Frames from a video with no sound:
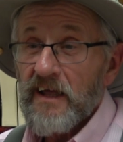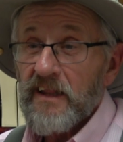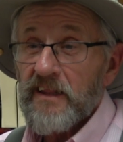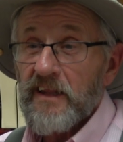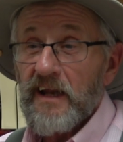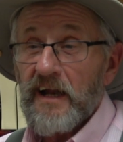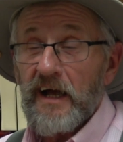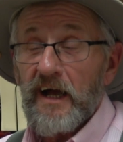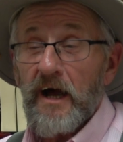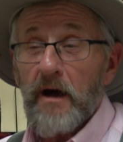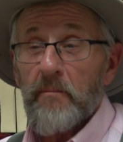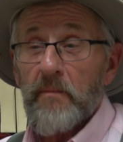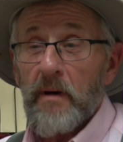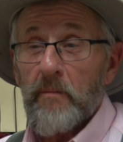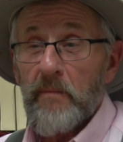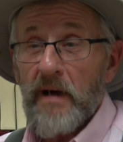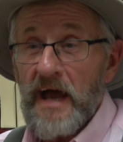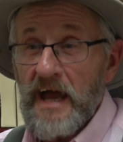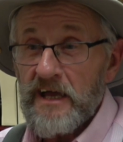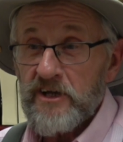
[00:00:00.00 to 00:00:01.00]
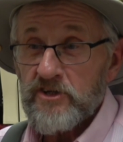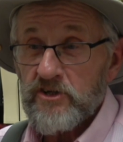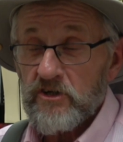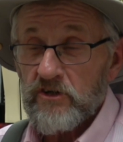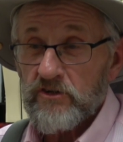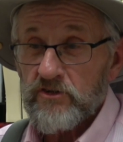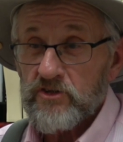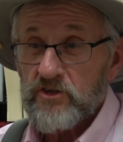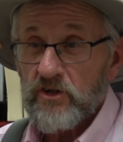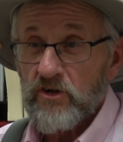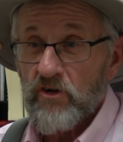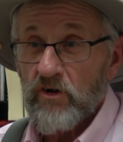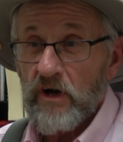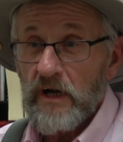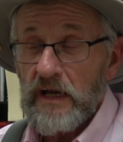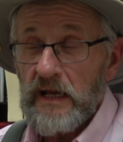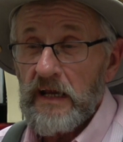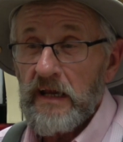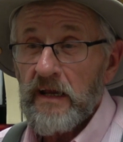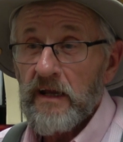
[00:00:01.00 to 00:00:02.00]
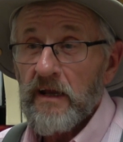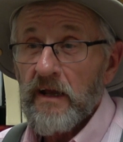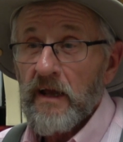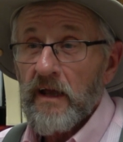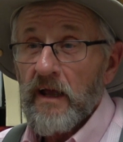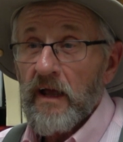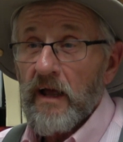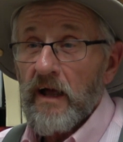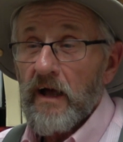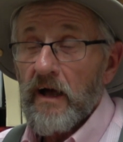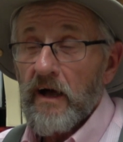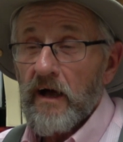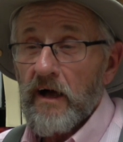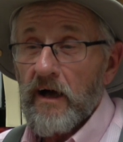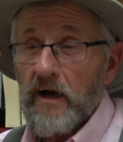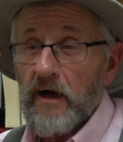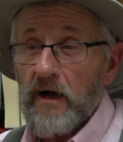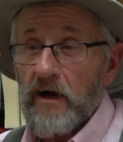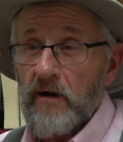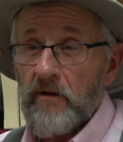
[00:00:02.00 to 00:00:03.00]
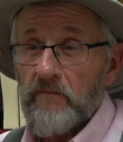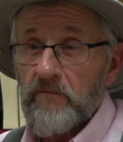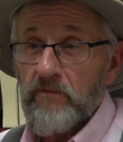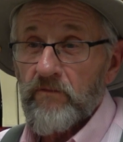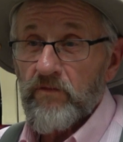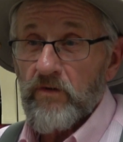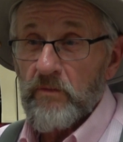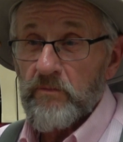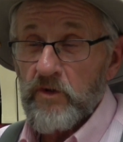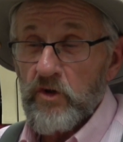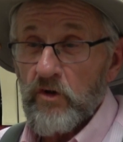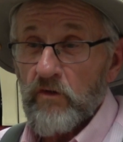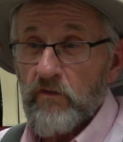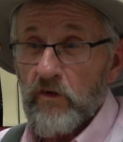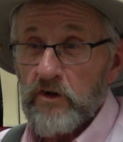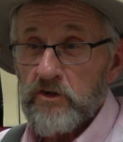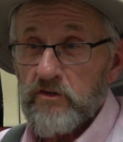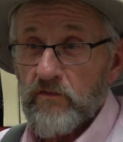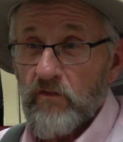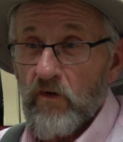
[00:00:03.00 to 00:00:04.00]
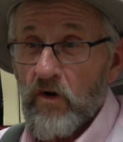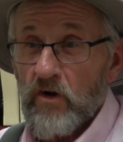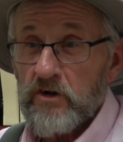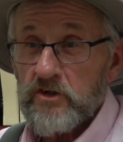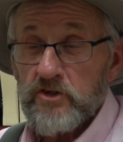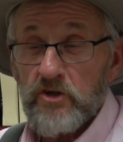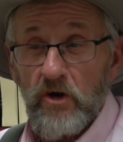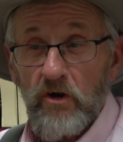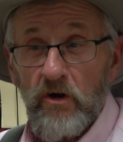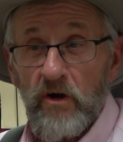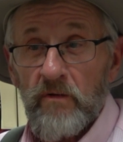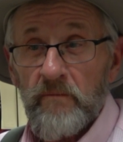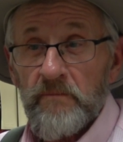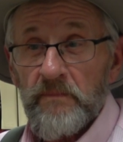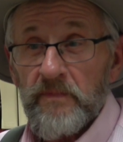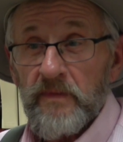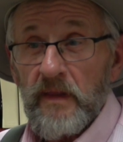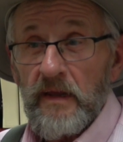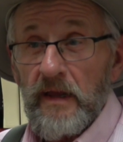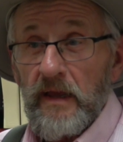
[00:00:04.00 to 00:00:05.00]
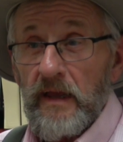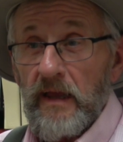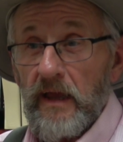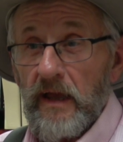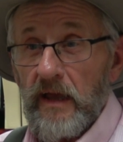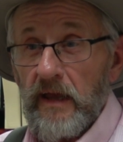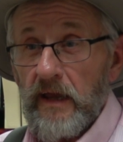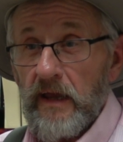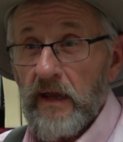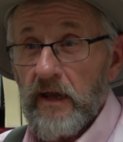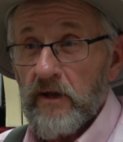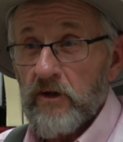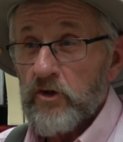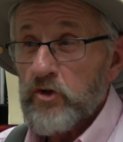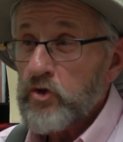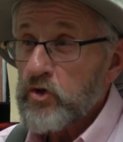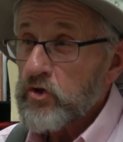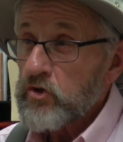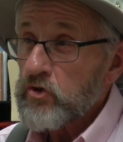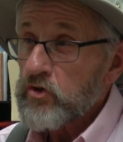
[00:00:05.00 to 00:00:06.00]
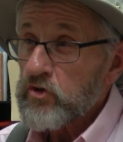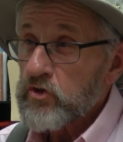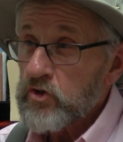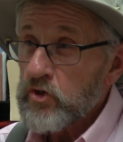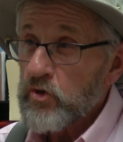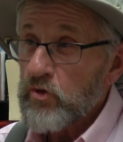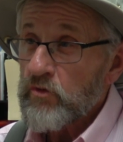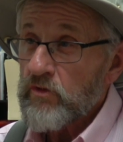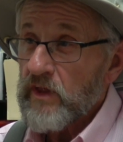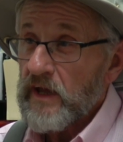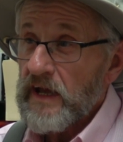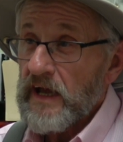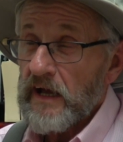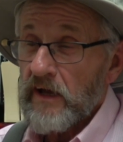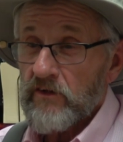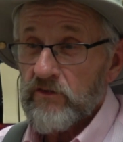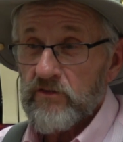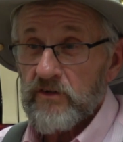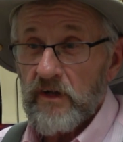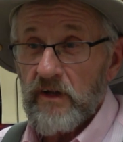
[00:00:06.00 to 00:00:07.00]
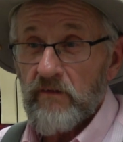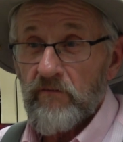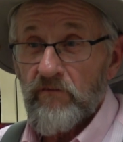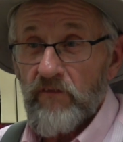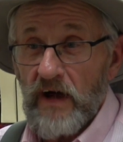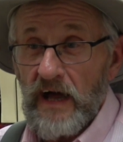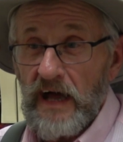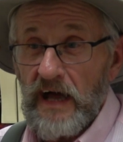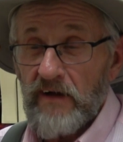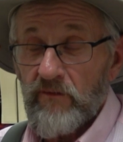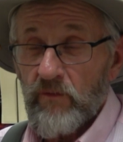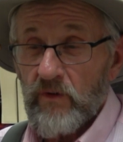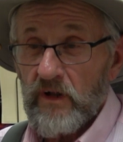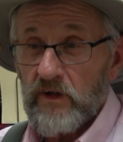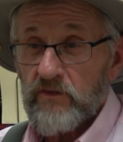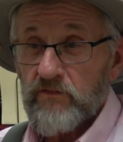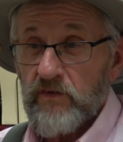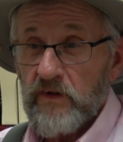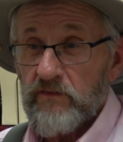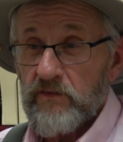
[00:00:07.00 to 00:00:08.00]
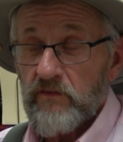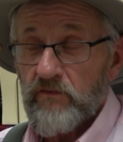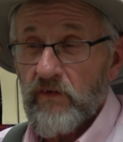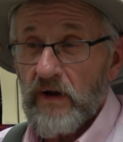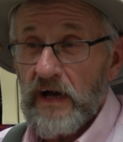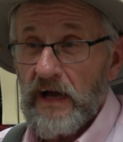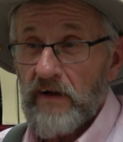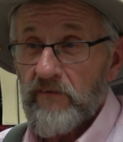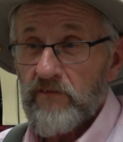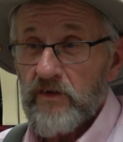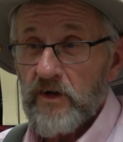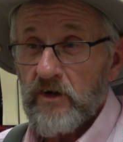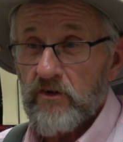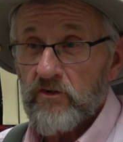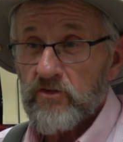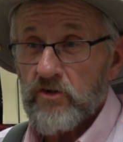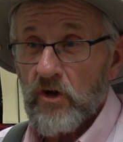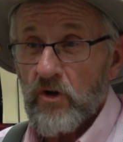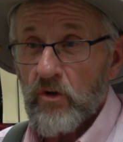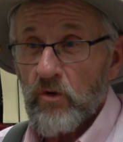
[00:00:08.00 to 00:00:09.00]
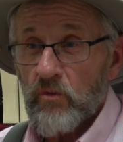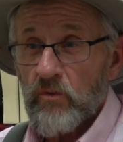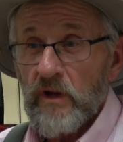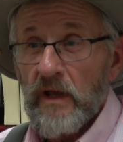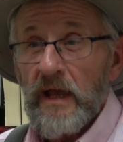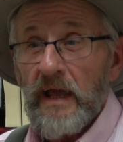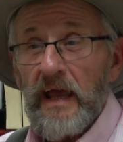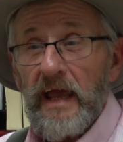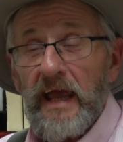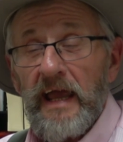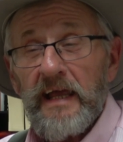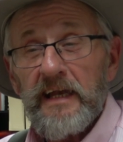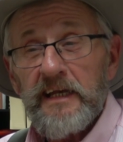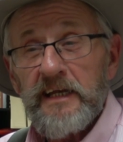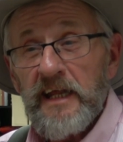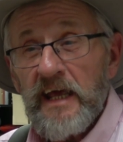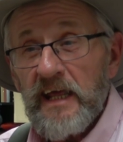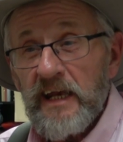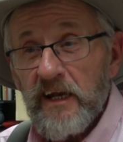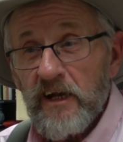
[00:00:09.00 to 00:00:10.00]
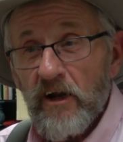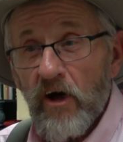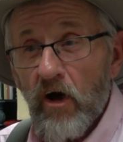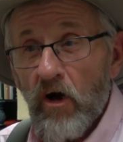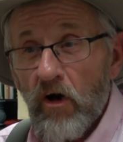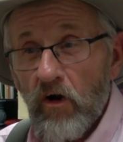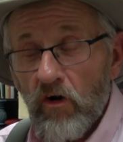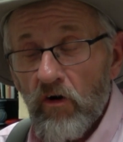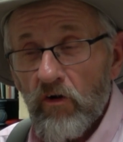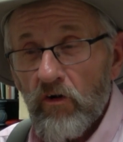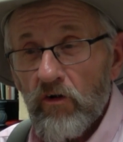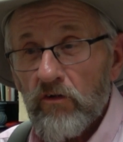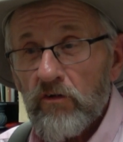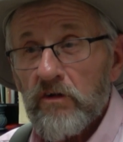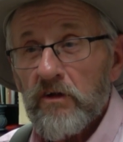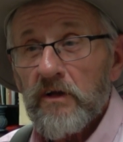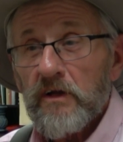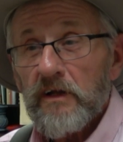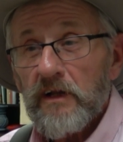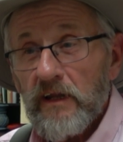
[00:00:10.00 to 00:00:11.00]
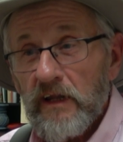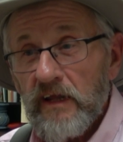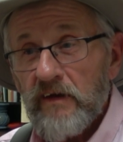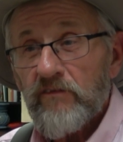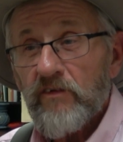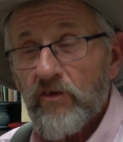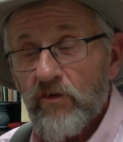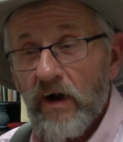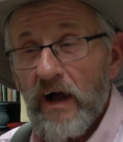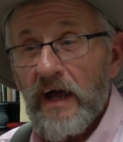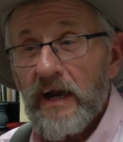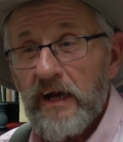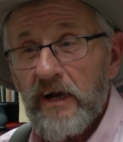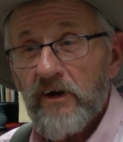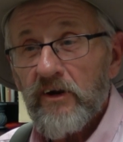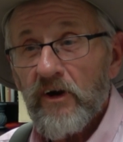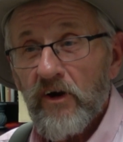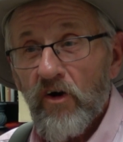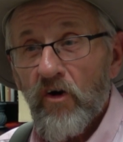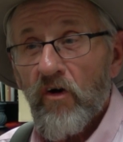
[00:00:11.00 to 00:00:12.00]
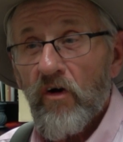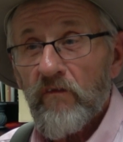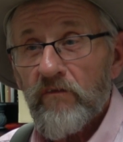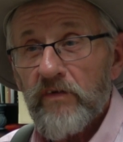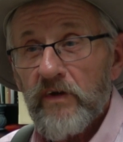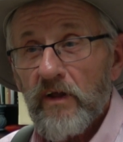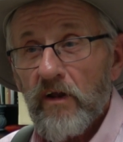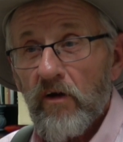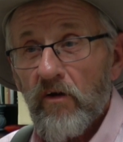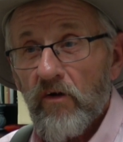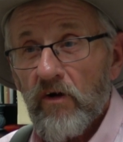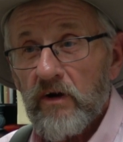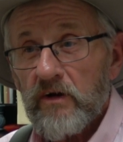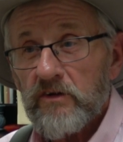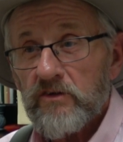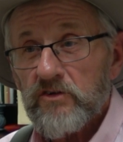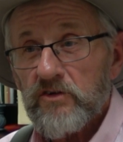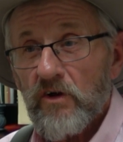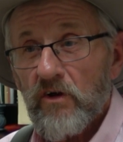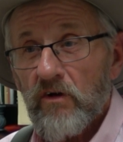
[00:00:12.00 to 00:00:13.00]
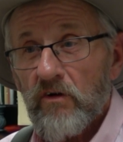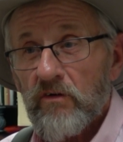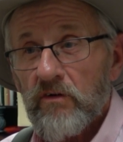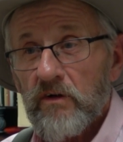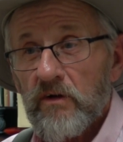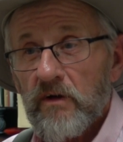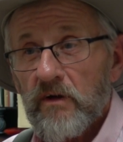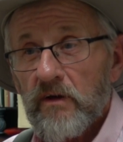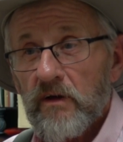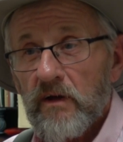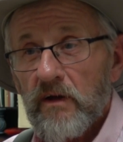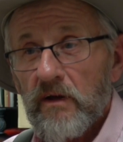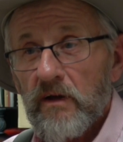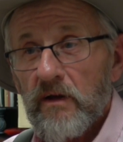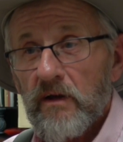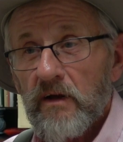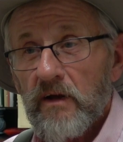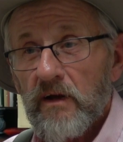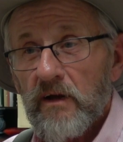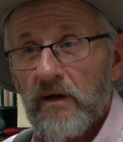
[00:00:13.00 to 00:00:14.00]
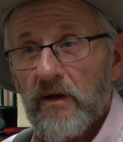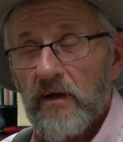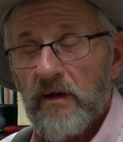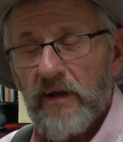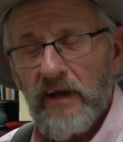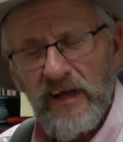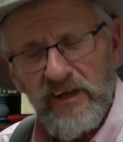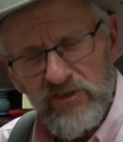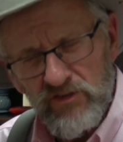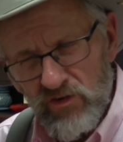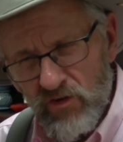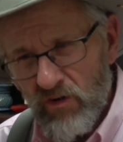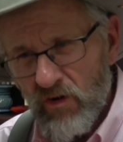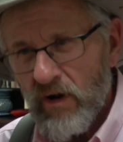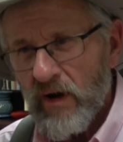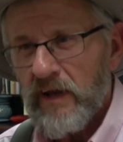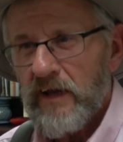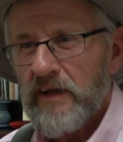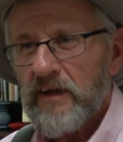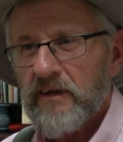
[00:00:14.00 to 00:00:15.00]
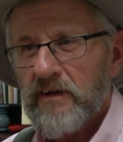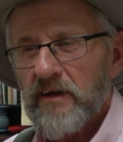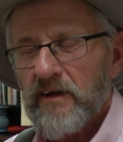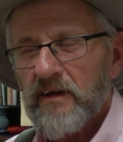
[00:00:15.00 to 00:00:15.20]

Then I got my bachelor's degree from the University of Arkansas in 2005 when I was 55 years old, and did it all living right here in Garfield, Arkansas. That's great.